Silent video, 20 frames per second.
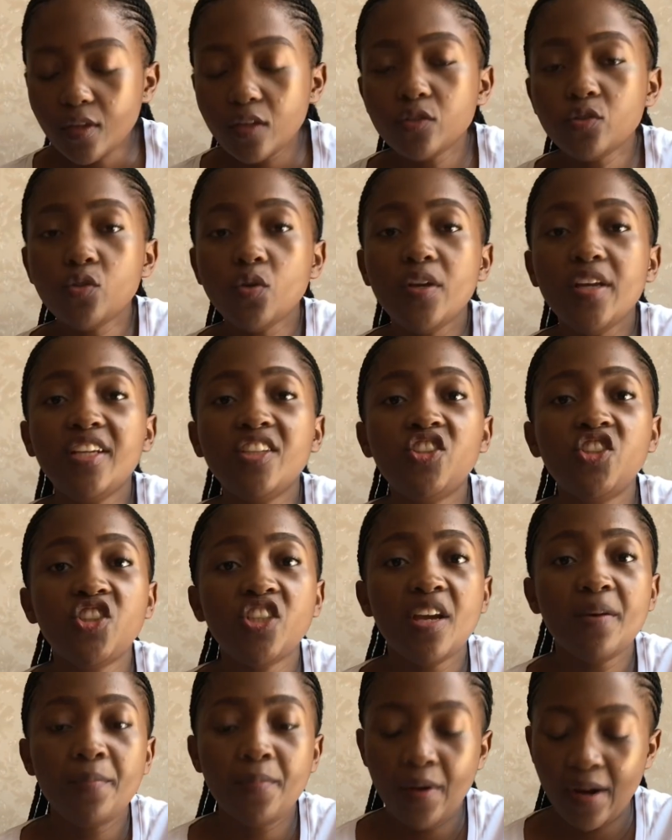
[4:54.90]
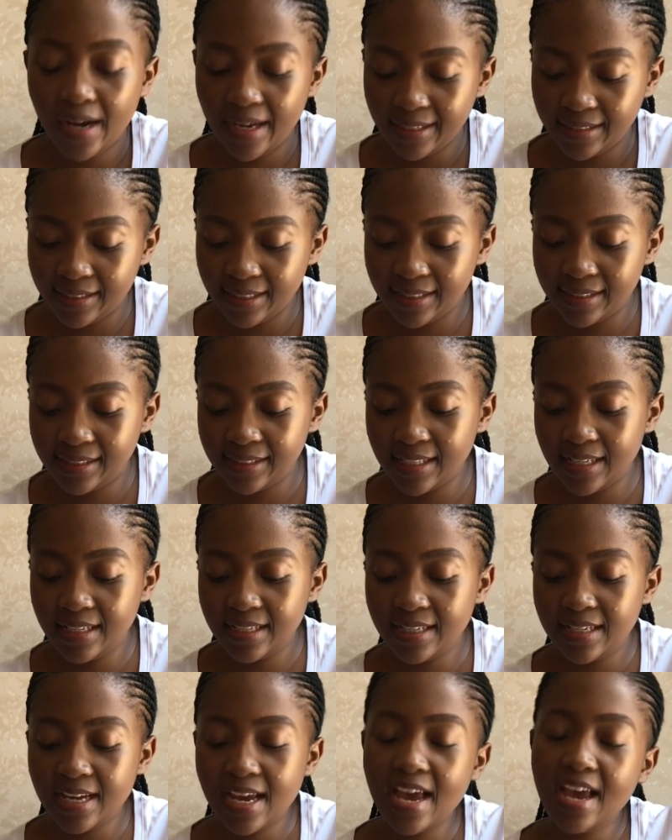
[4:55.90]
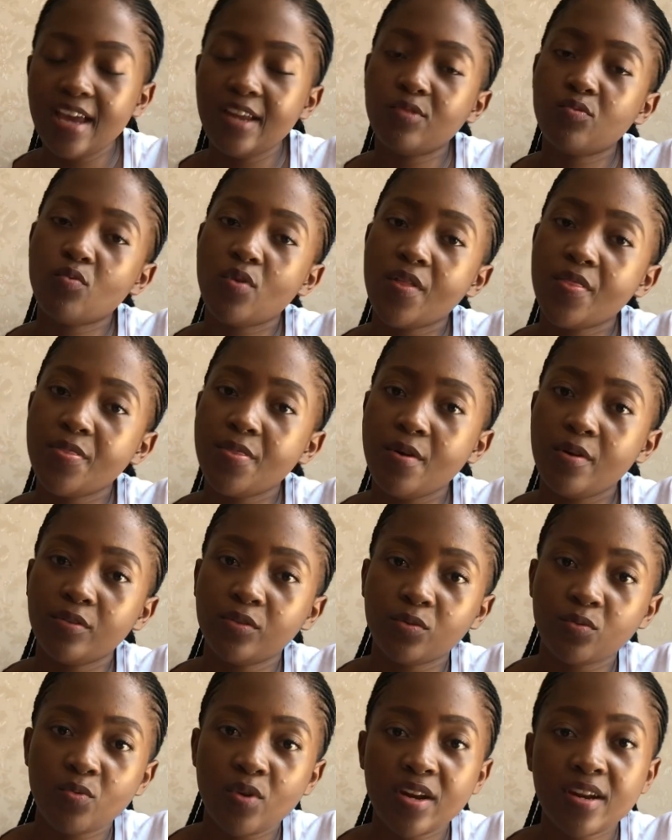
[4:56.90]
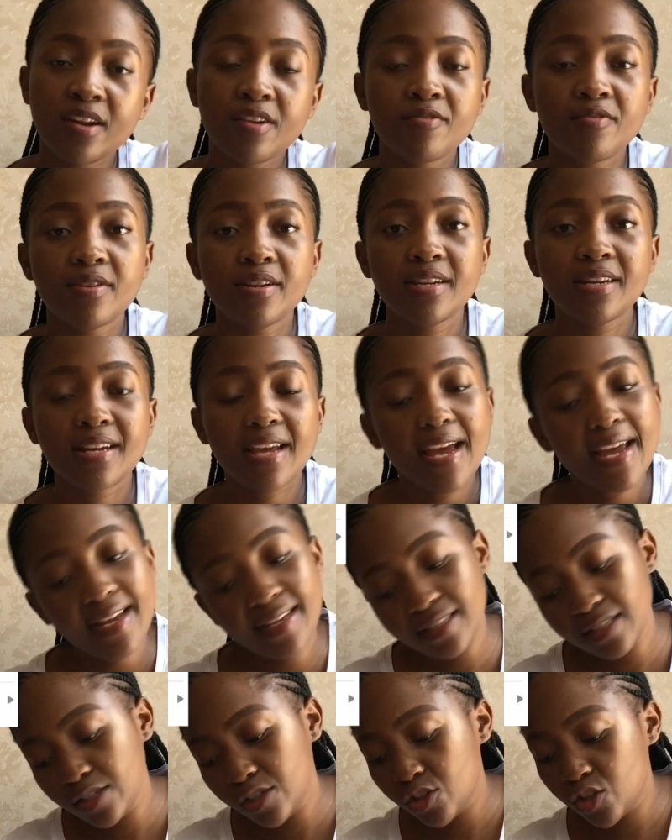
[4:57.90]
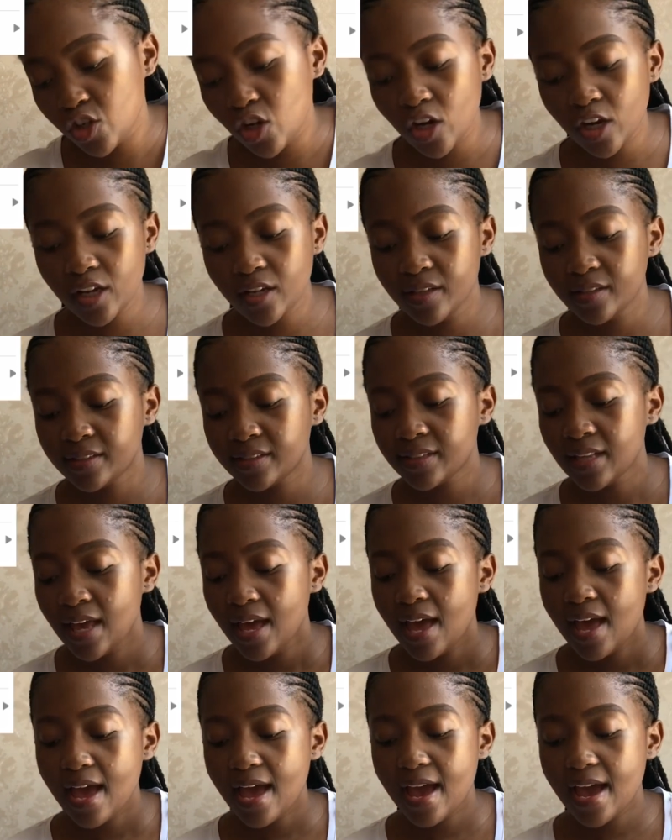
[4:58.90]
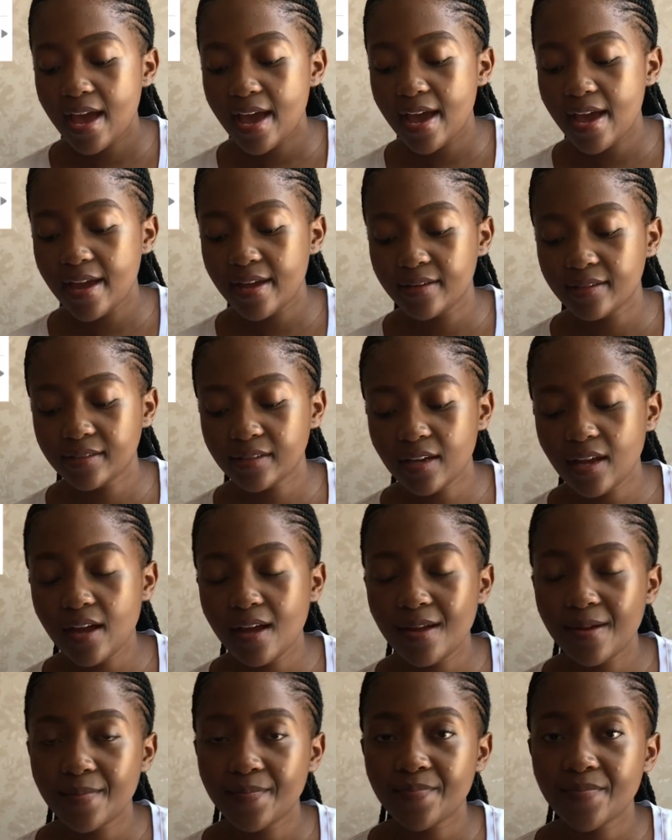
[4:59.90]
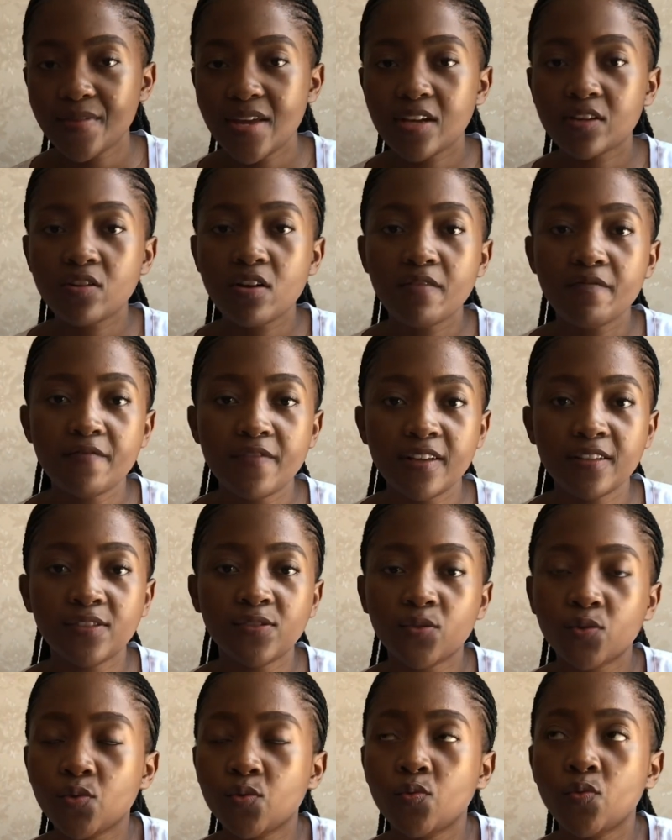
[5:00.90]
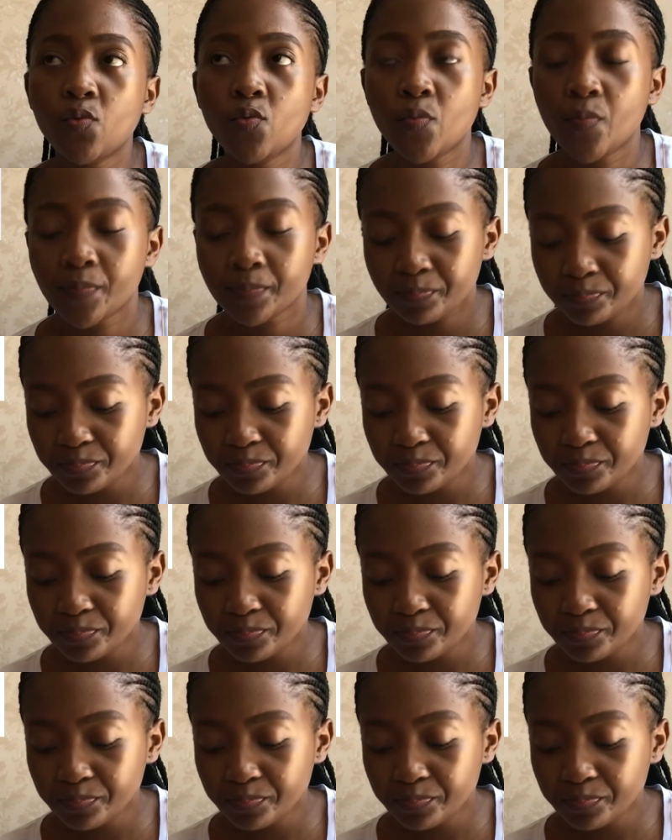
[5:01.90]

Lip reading: So each share price is standing at $1,180, and that converts to